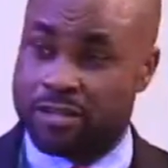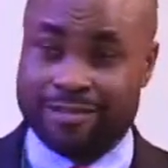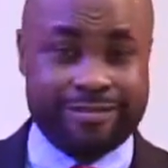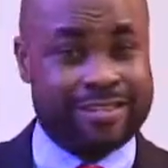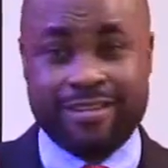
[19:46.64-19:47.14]

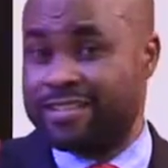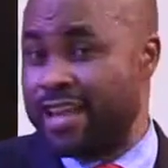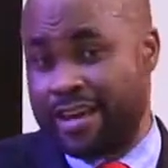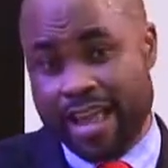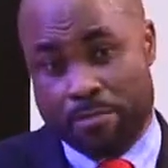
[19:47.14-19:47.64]

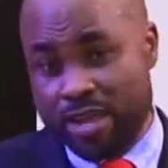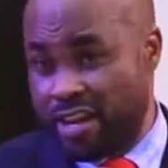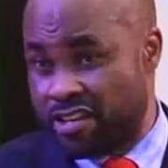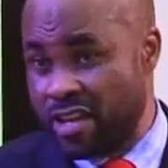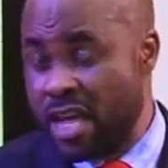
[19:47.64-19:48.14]
Sincerely, I mean
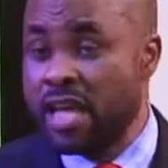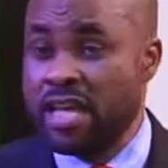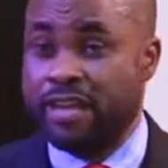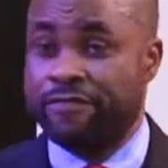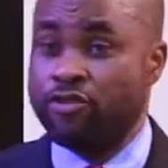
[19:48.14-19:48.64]
it.
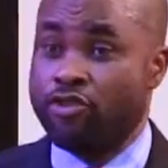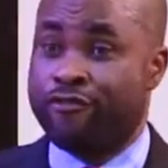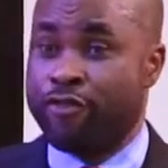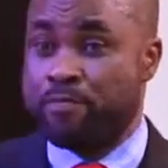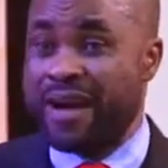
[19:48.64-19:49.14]
If,
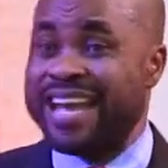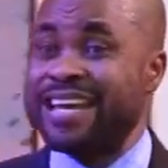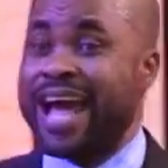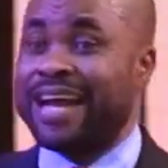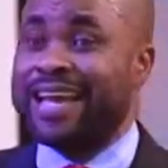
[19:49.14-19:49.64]
if you
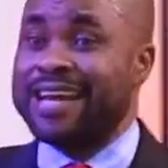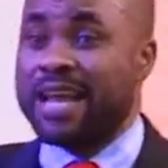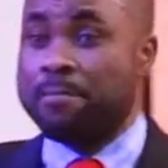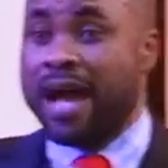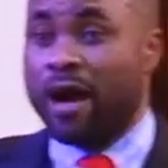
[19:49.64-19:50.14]
bind and get
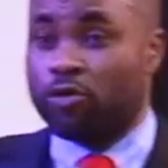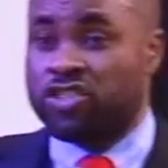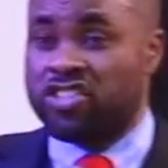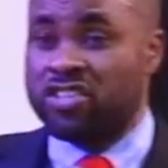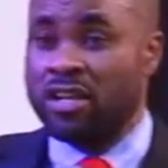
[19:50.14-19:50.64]
them
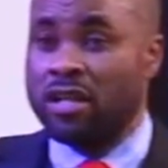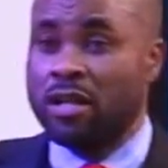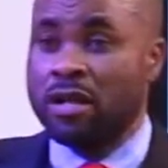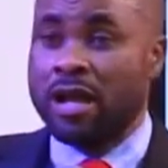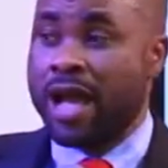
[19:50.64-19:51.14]
out,
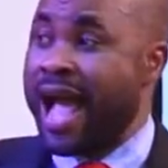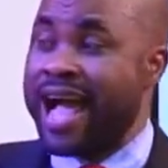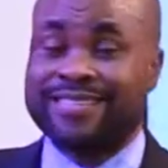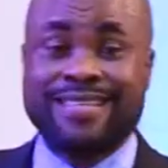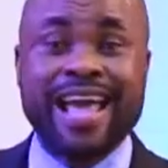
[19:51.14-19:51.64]

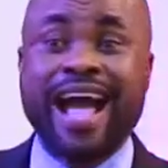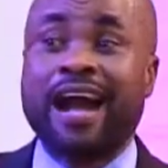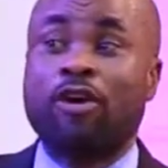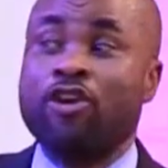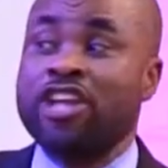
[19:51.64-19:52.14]
as they
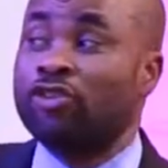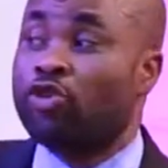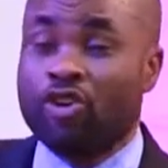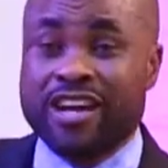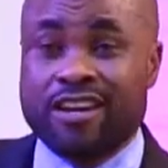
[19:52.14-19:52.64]
are going
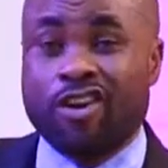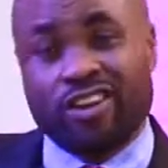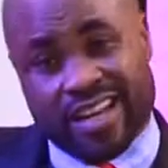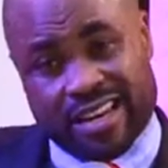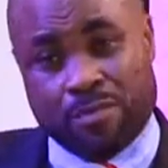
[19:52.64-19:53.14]
through the
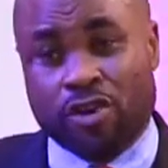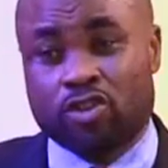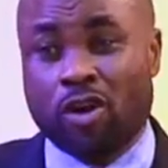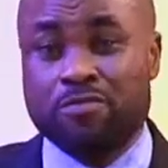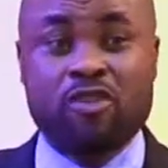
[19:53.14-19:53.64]
door, the
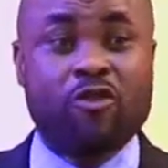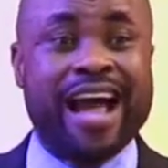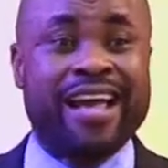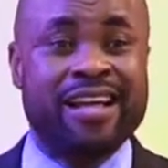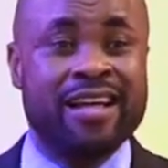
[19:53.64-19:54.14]
demons come.
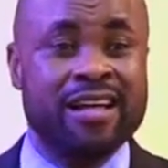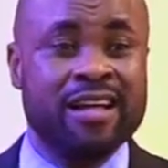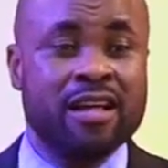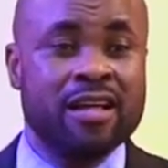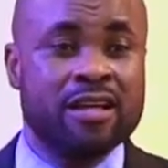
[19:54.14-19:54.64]
Why?
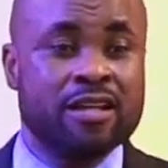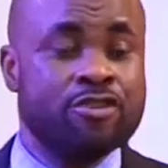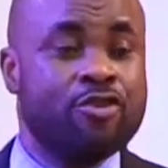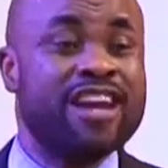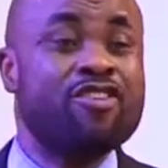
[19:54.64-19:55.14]

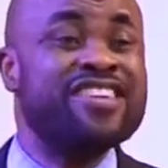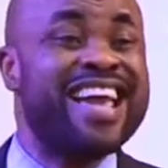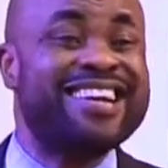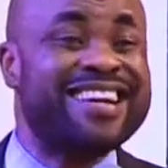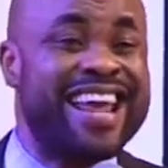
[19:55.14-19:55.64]
You are not
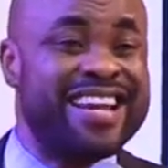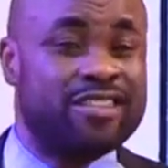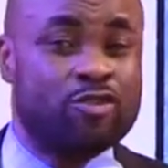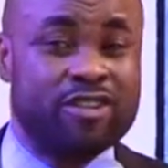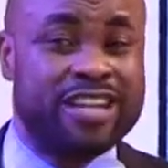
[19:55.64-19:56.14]
yet ready
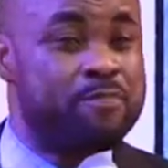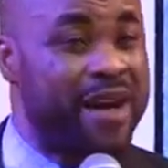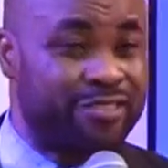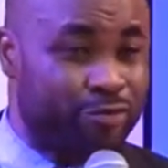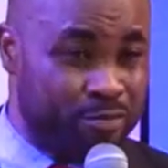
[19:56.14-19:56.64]
to
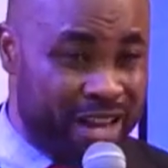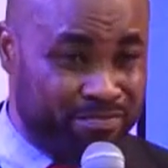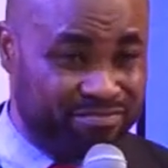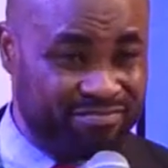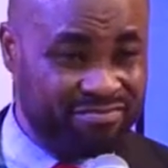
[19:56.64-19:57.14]
depart from
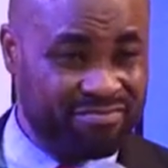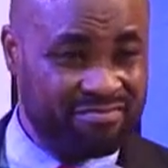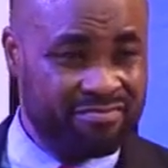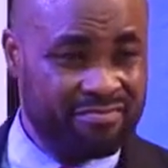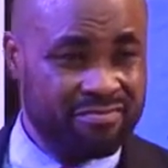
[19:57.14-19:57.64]
them.
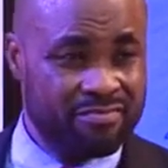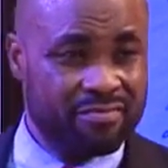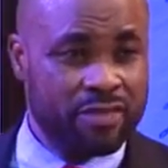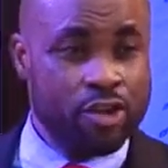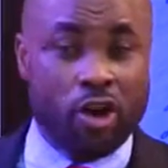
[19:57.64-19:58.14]

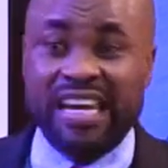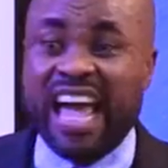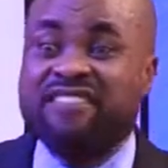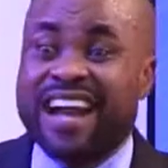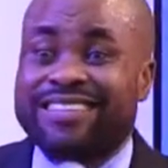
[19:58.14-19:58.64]
Your
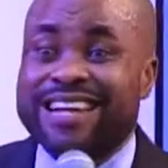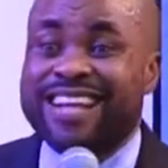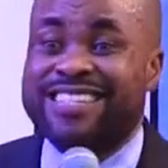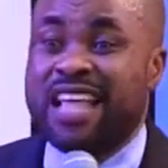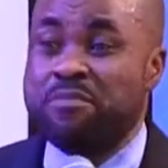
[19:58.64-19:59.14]
life
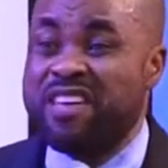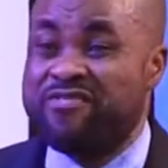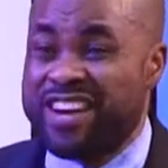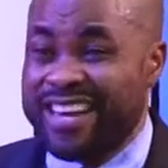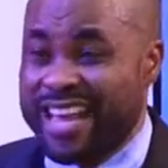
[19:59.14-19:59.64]
attracts them
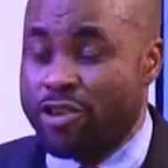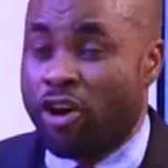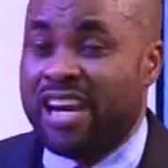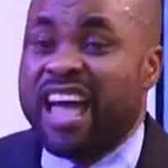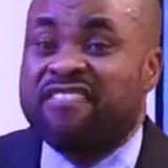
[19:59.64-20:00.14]
every day.
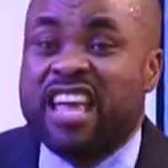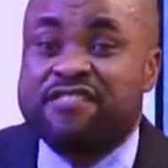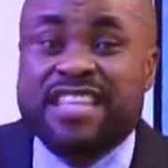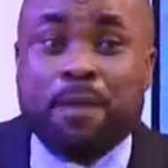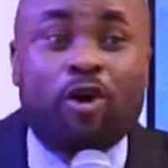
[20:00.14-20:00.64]
Your life
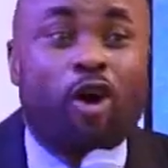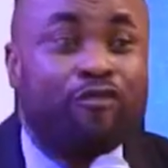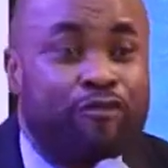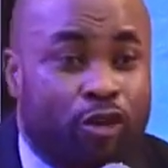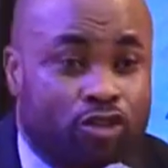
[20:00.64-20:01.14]
gives them
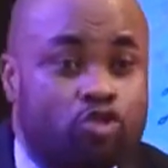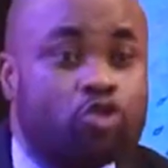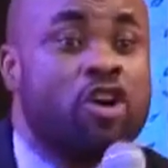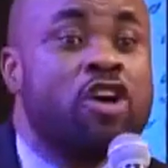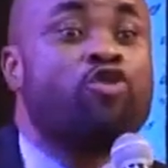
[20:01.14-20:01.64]
comfort
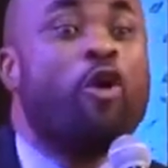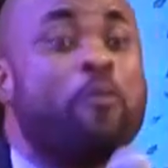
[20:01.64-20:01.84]
to, to